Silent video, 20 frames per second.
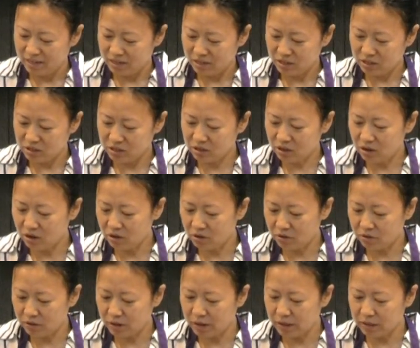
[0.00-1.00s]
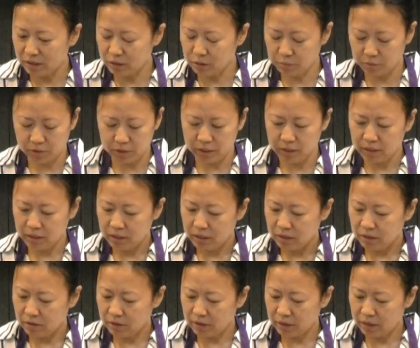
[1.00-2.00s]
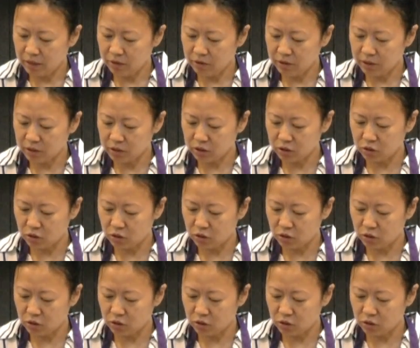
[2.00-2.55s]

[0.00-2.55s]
So at this point, okay, you can just